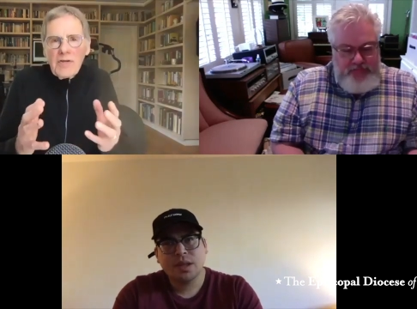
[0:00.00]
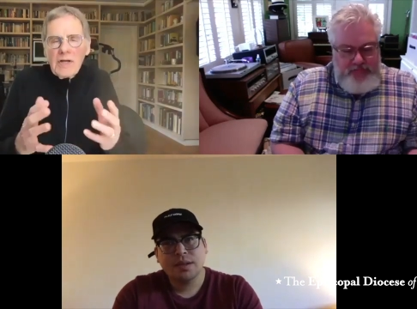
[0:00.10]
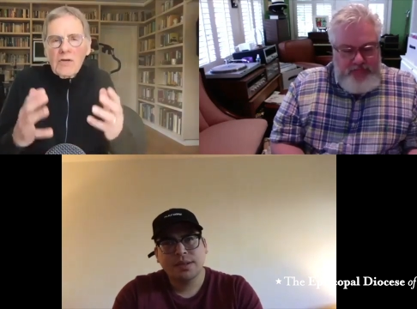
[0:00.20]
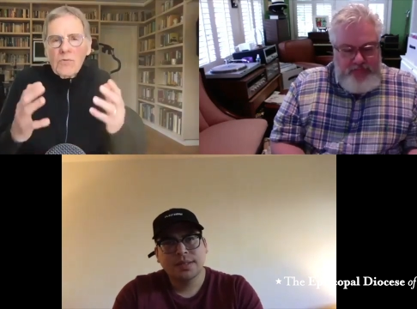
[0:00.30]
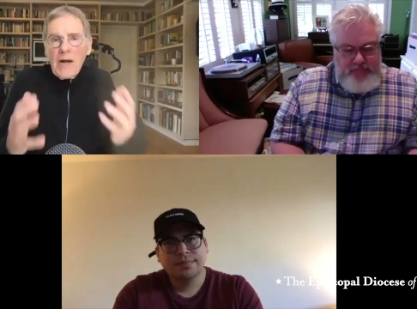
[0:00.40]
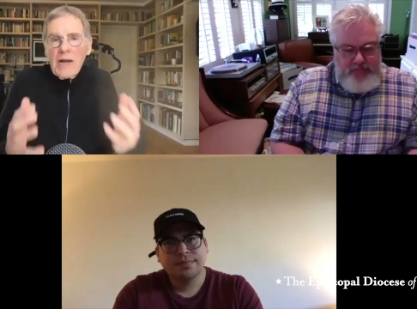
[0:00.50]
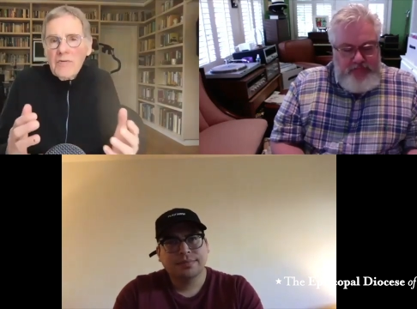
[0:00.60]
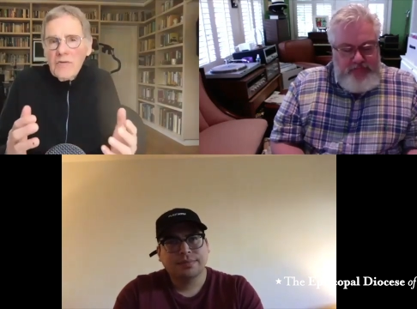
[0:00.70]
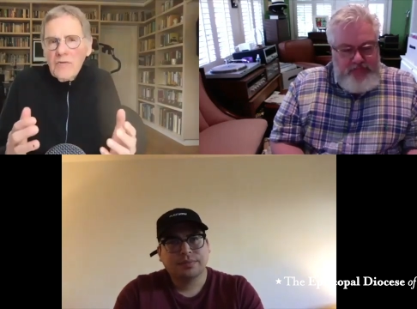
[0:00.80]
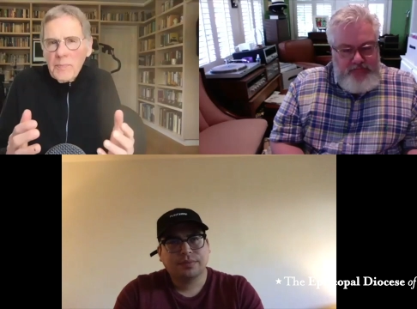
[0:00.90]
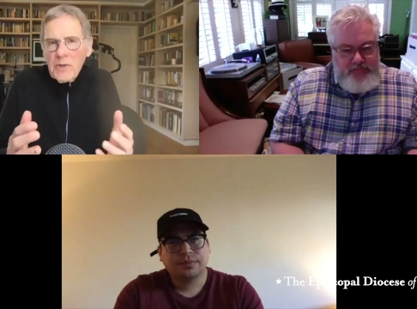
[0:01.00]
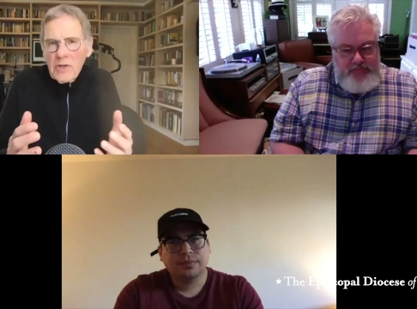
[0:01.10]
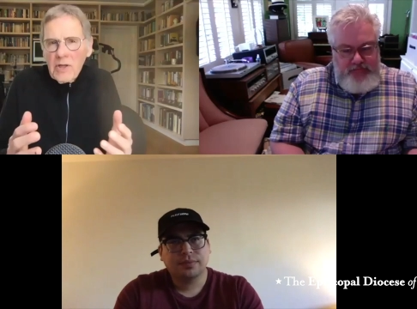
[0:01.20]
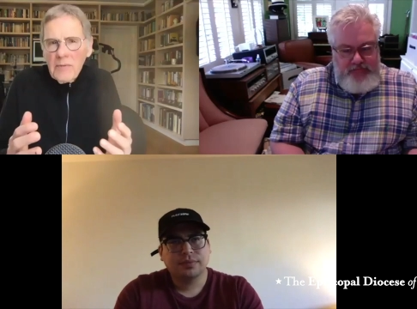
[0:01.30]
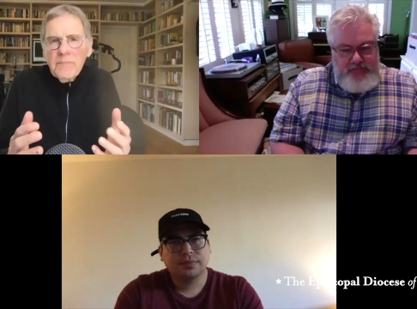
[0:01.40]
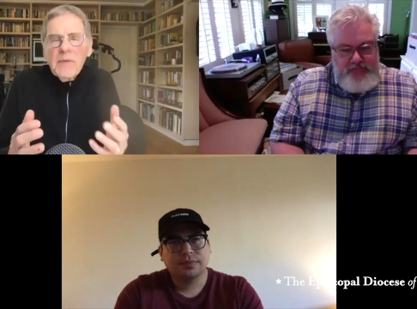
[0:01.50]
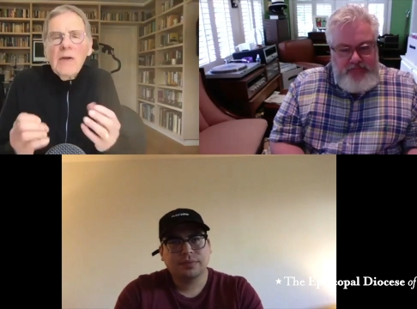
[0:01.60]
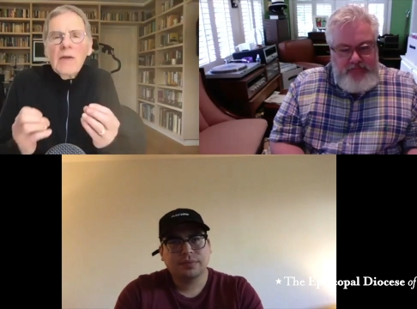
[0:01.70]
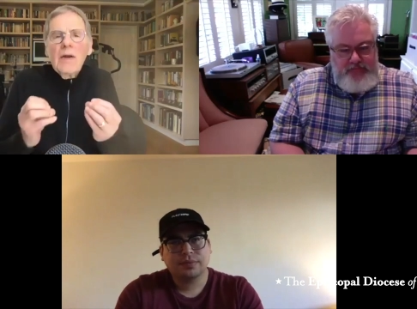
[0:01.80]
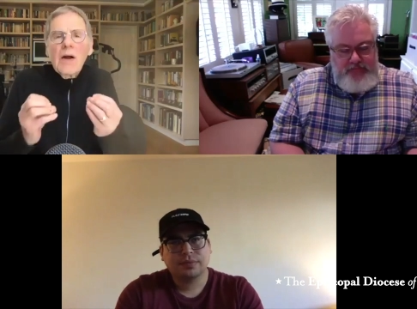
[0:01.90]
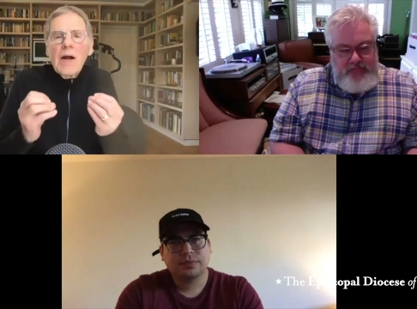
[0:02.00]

Speaker 1: crisis period you know our